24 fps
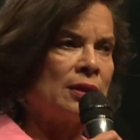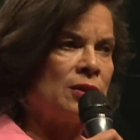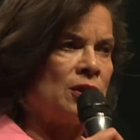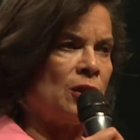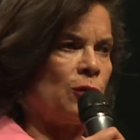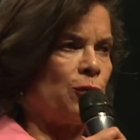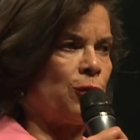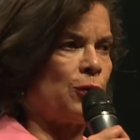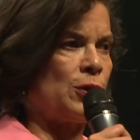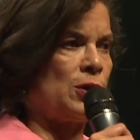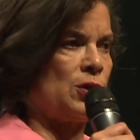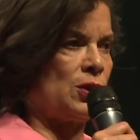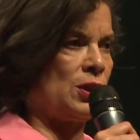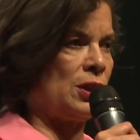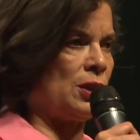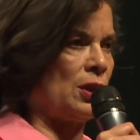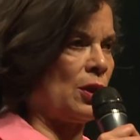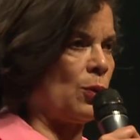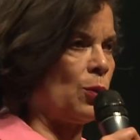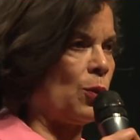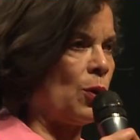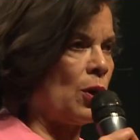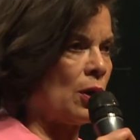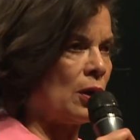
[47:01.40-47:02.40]
a difference in
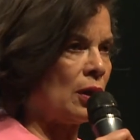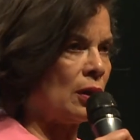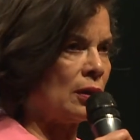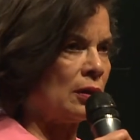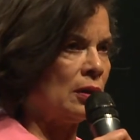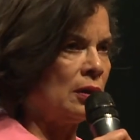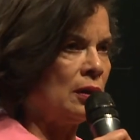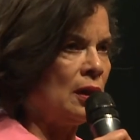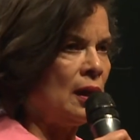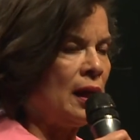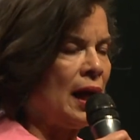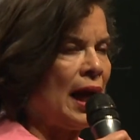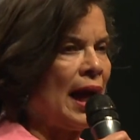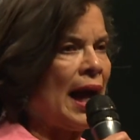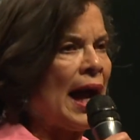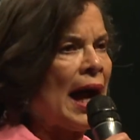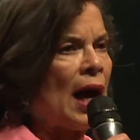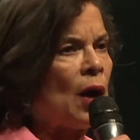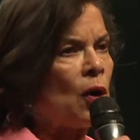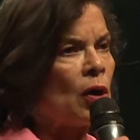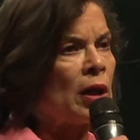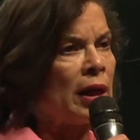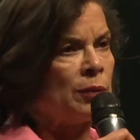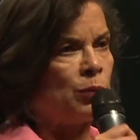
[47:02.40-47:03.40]
the world.
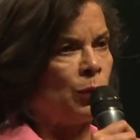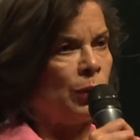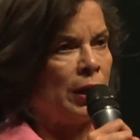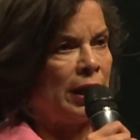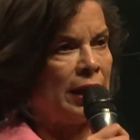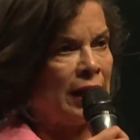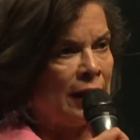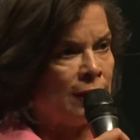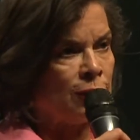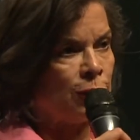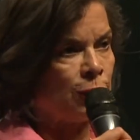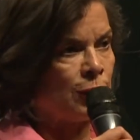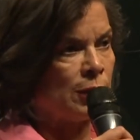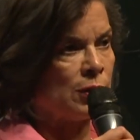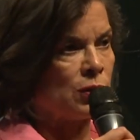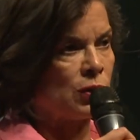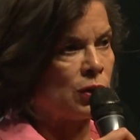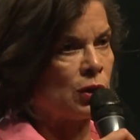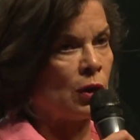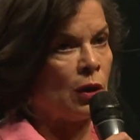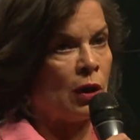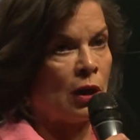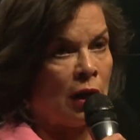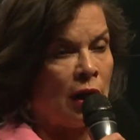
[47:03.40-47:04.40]
How can we
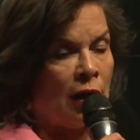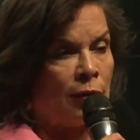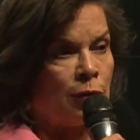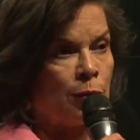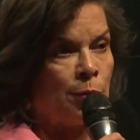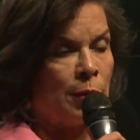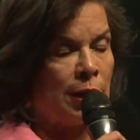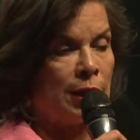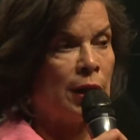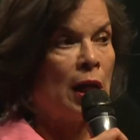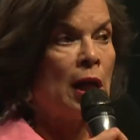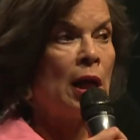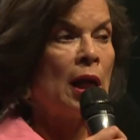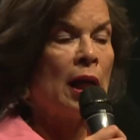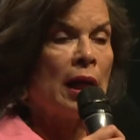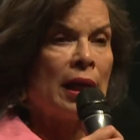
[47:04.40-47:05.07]
influence our government?